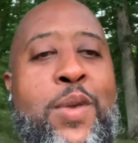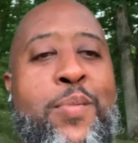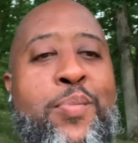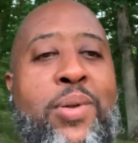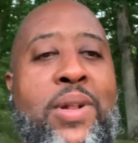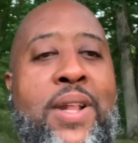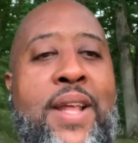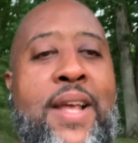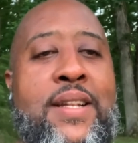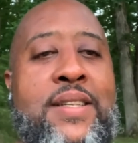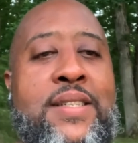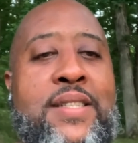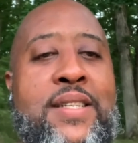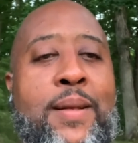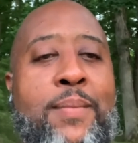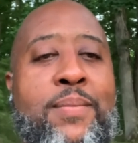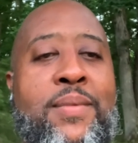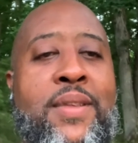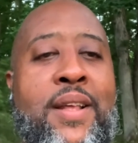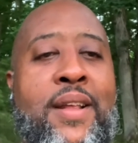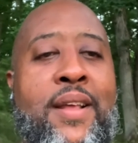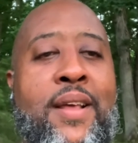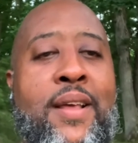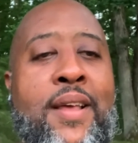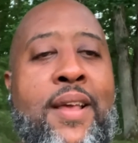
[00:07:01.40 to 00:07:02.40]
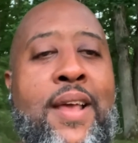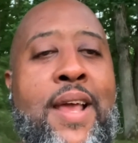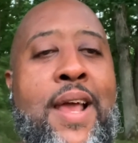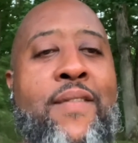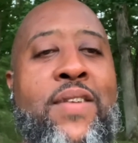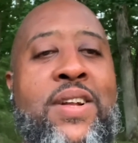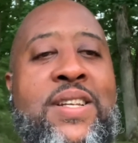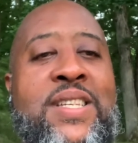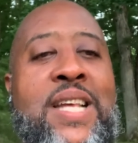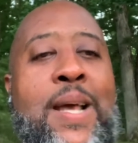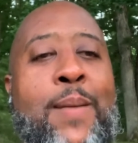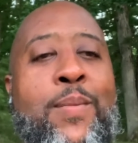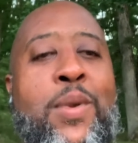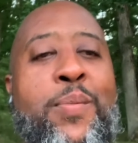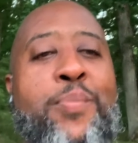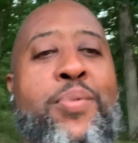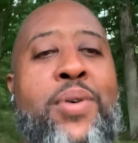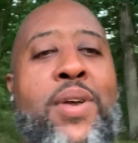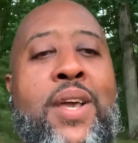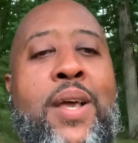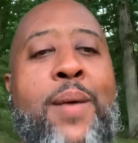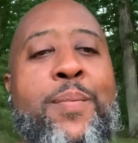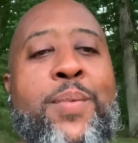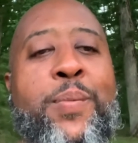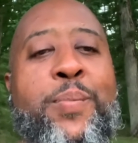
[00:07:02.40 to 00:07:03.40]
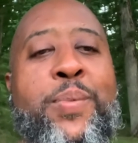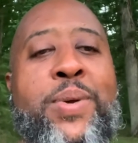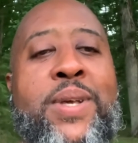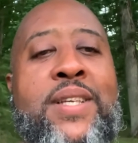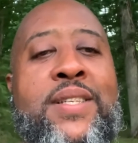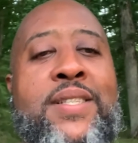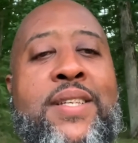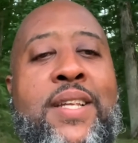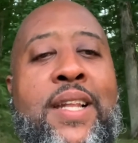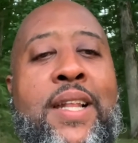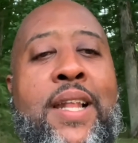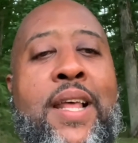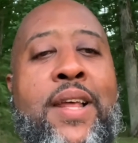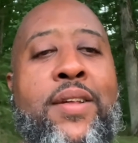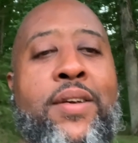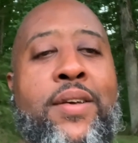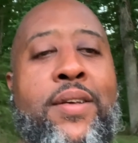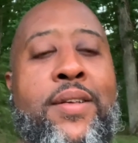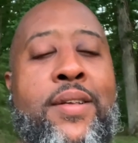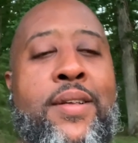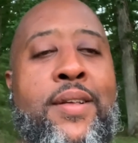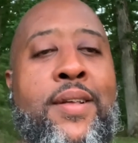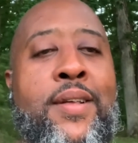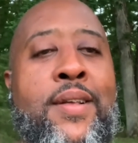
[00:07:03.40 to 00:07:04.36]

plant something, every time you pick up a piece of litter,